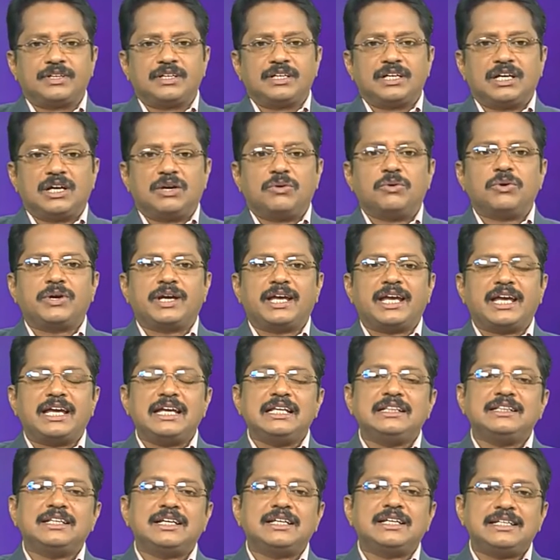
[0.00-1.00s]
Okay,
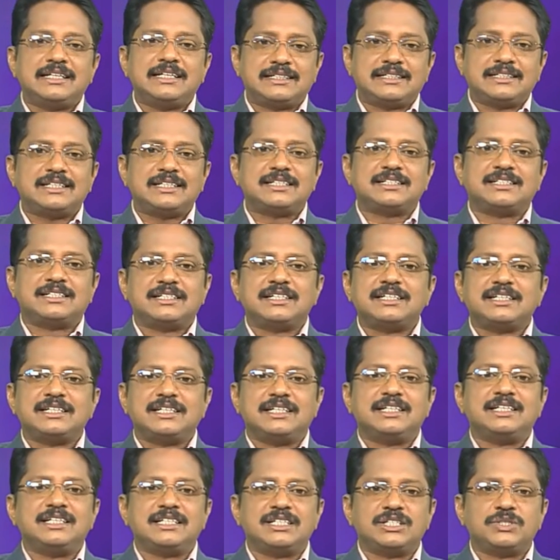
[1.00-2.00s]
in the letter
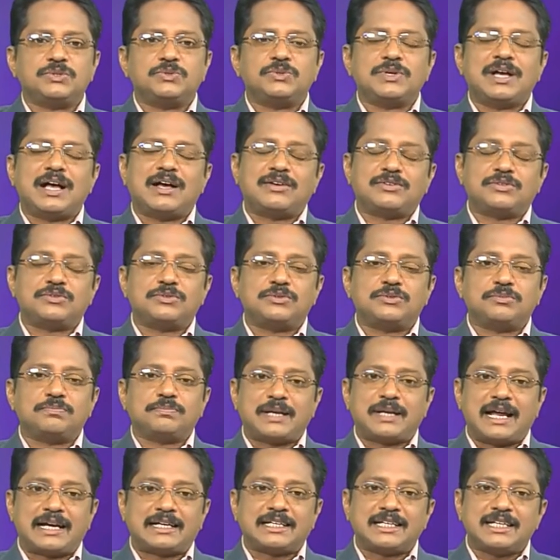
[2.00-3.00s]
series, you have to
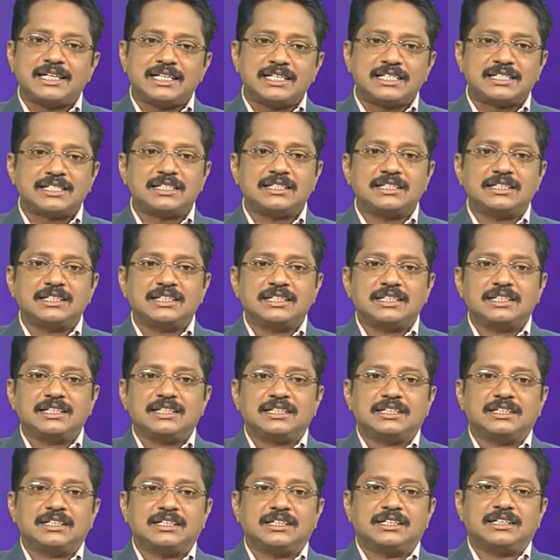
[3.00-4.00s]
practice
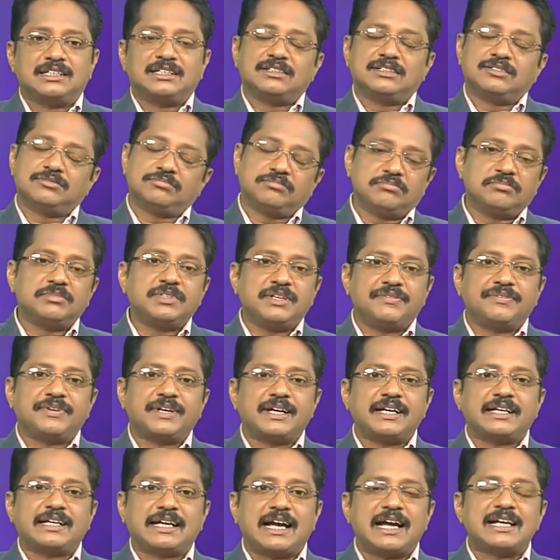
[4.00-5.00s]
uh,
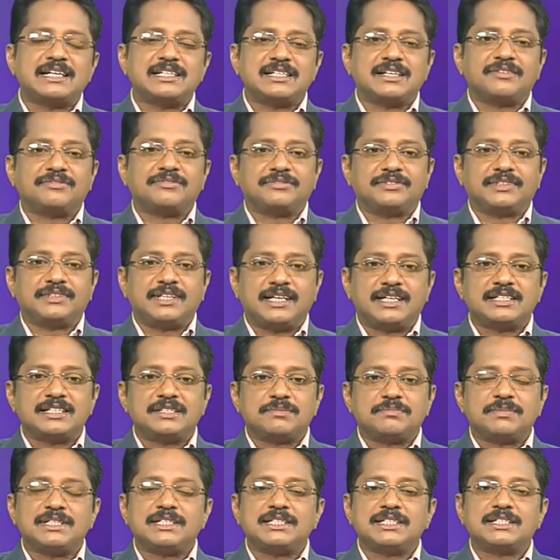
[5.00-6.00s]
different kinds of things,
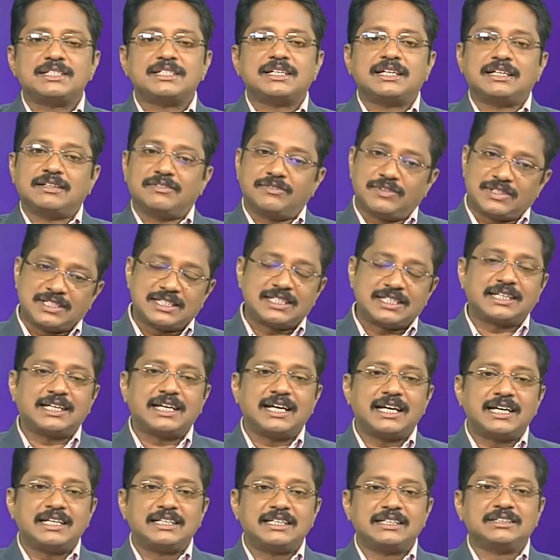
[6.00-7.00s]
means once
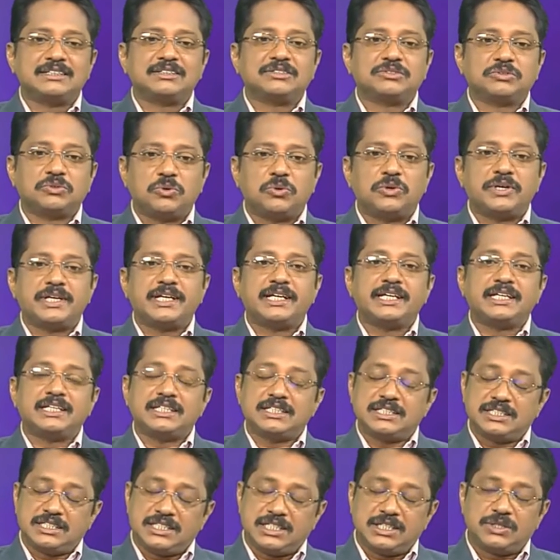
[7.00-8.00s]
again coding,
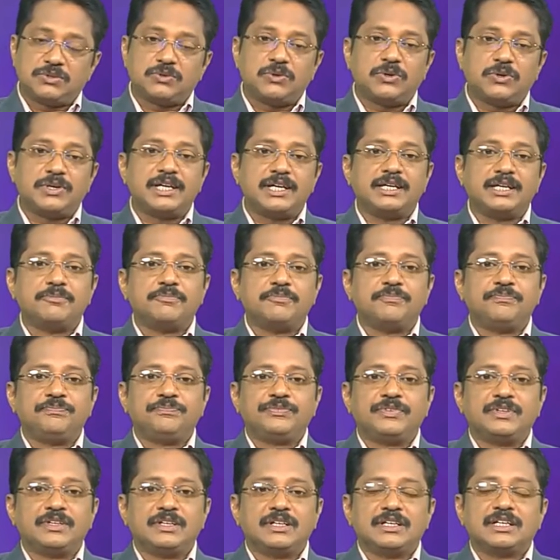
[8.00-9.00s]
decoding,
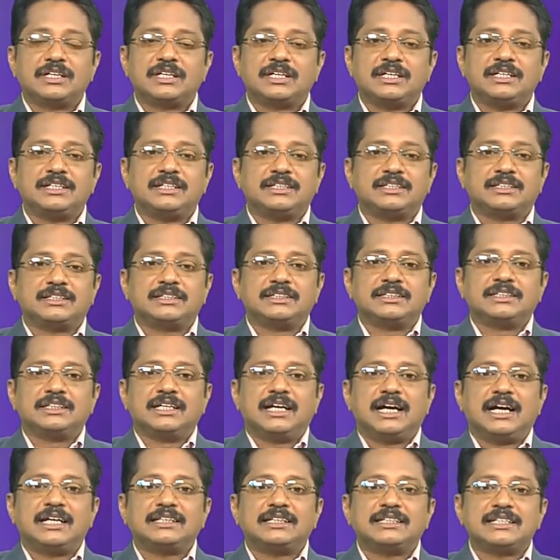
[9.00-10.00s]
clear,
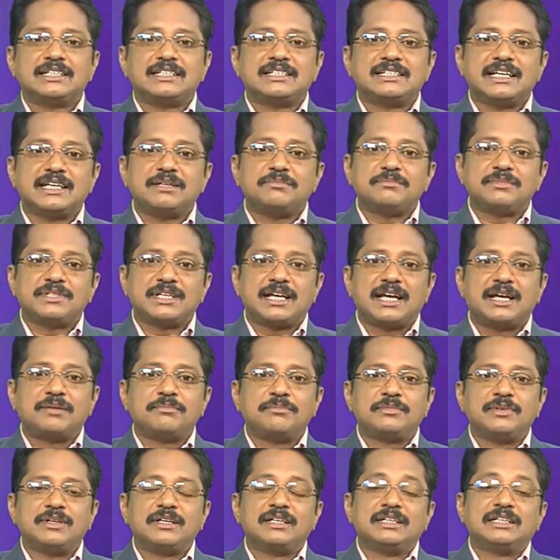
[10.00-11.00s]
and the same
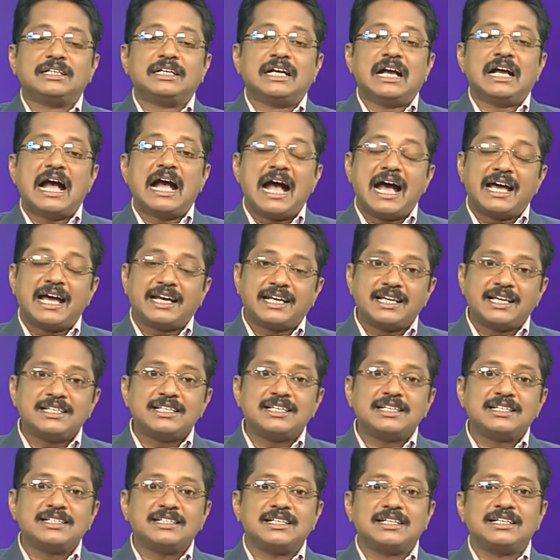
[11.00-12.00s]
time
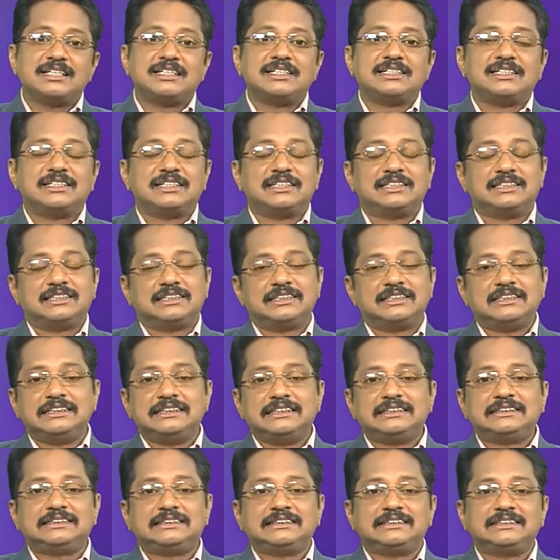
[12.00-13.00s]
arranging the
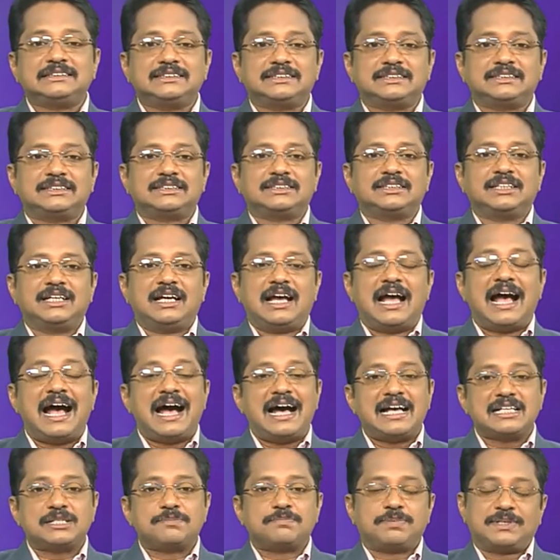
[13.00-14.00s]
letters
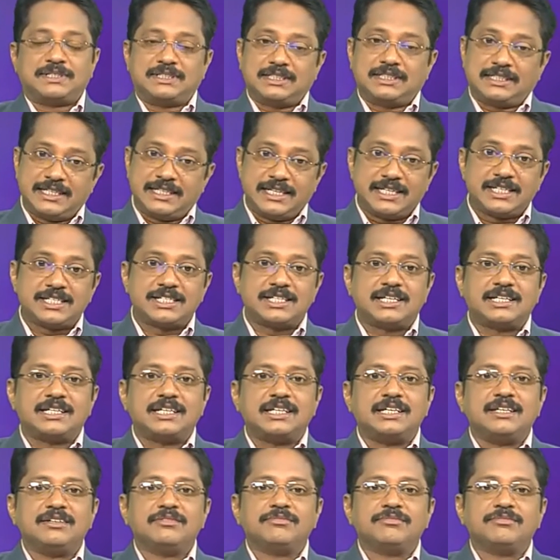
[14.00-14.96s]
as per the dictionary,